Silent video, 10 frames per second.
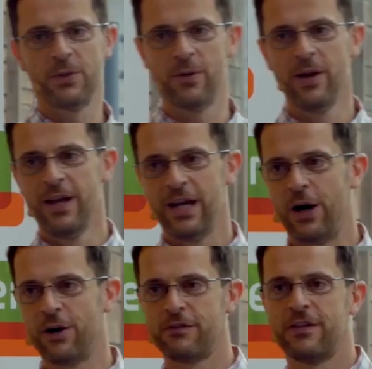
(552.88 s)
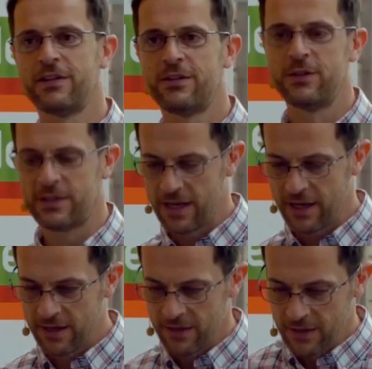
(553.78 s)
So all of this to
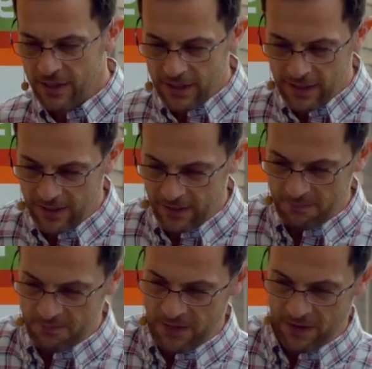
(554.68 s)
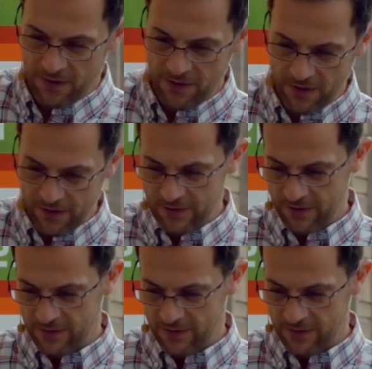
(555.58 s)
say there are